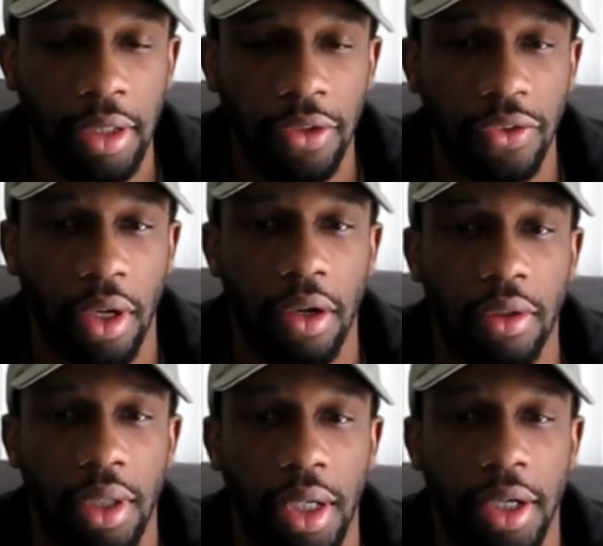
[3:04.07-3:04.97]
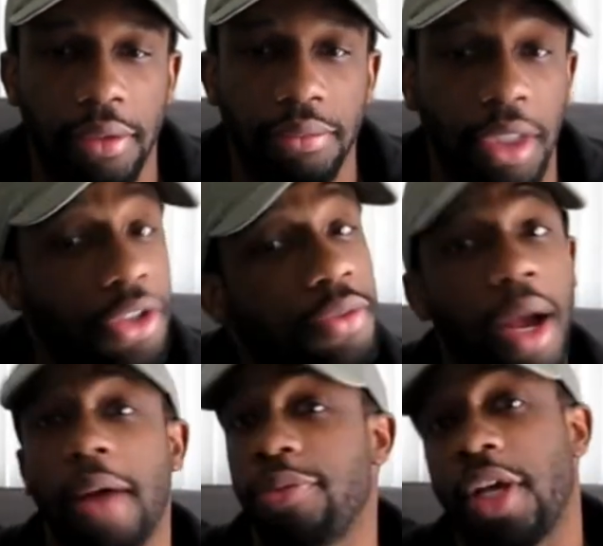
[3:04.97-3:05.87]
So that's just
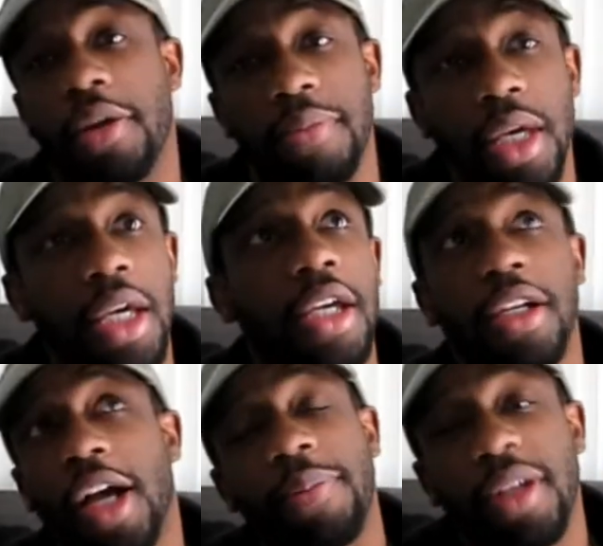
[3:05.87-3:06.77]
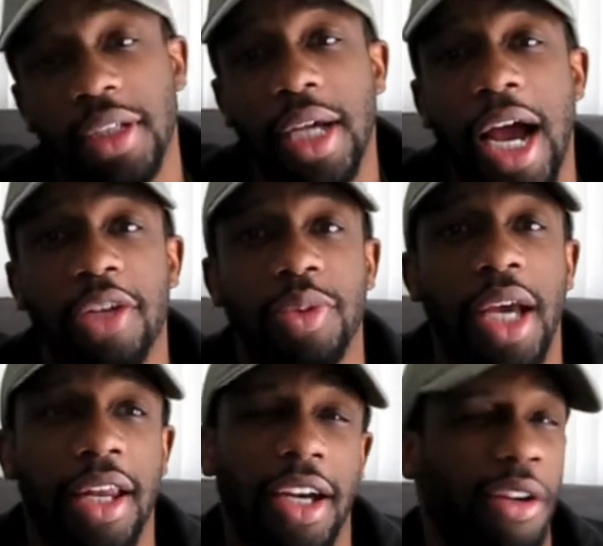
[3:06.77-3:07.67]
I'm saying. Me and a couple other guys, we
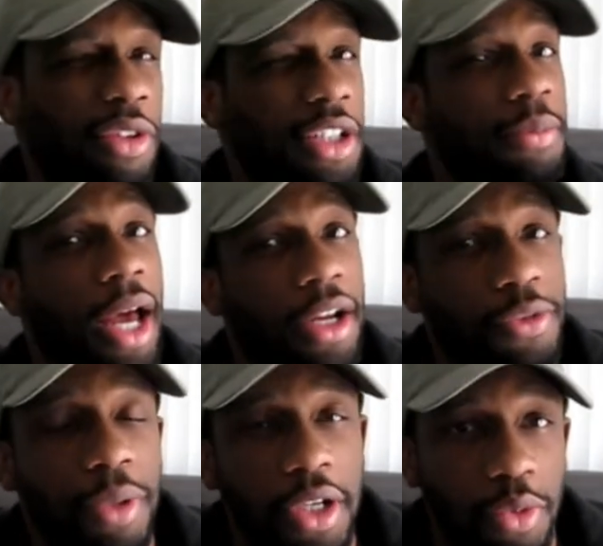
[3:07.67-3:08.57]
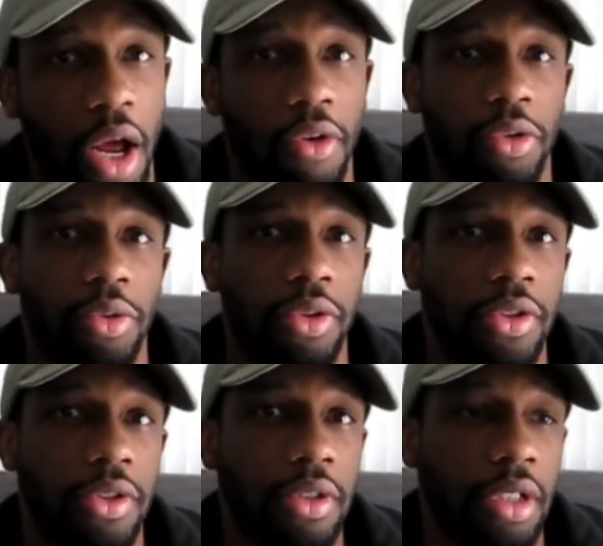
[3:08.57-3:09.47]
had like a really bad experience with our
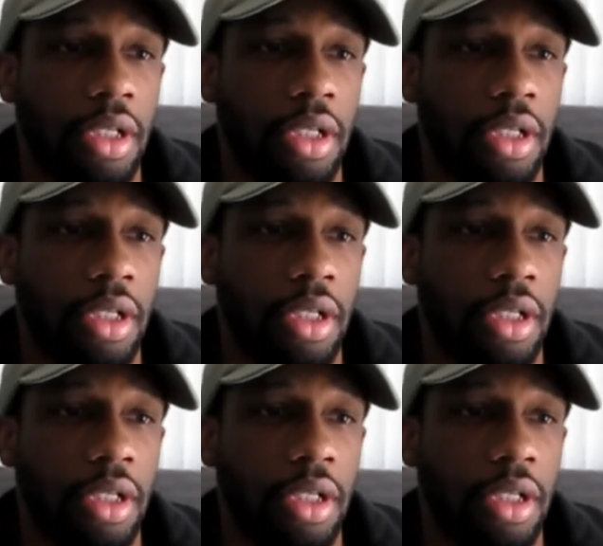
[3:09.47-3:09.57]
recruiters.